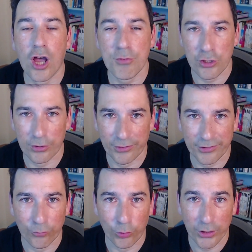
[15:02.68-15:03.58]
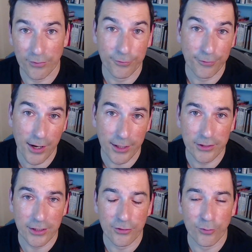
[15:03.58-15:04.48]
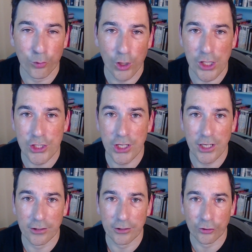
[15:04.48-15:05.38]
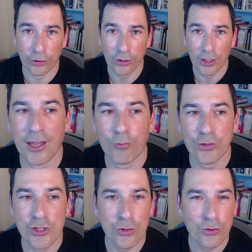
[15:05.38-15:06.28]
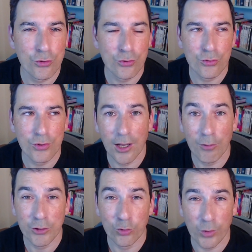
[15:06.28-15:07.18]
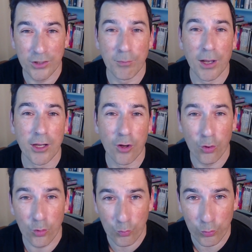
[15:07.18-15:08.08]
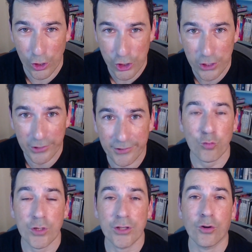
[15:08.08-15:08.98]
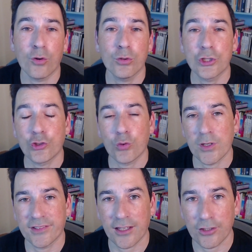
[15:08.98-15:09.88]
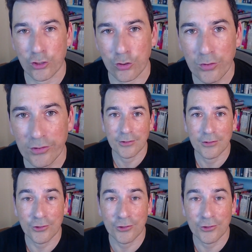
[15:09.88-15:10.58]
options that we can find in the brush editor. I will show you how I create my own brushes with all the tricks I use.